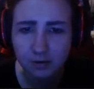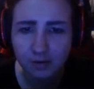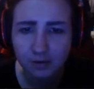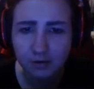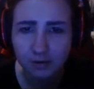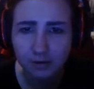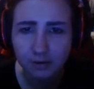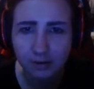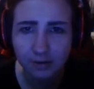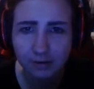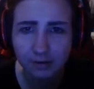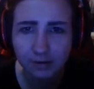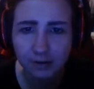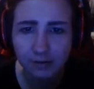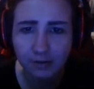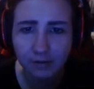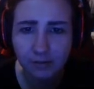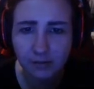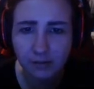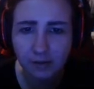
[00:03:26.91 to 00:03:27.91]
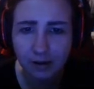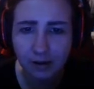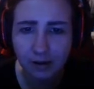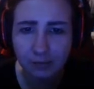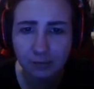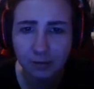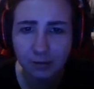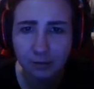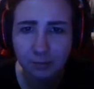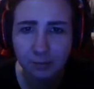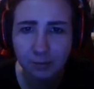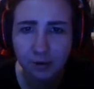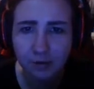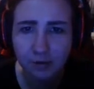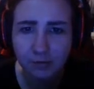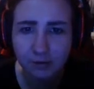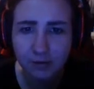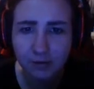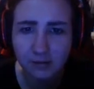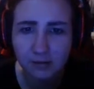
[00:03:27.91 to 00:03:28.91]
So it looks like I've still got a bit of bug
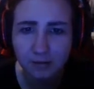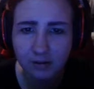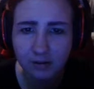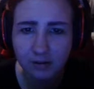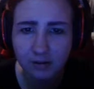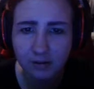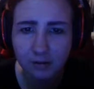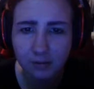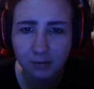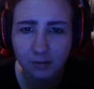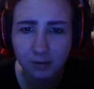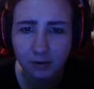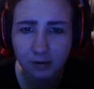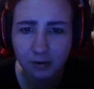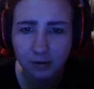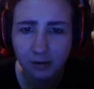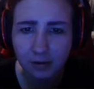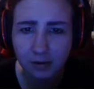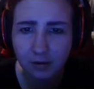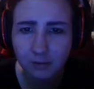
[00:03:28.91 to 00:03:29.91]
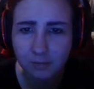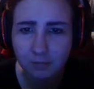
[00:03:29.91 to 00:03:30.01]
fixing to do, but I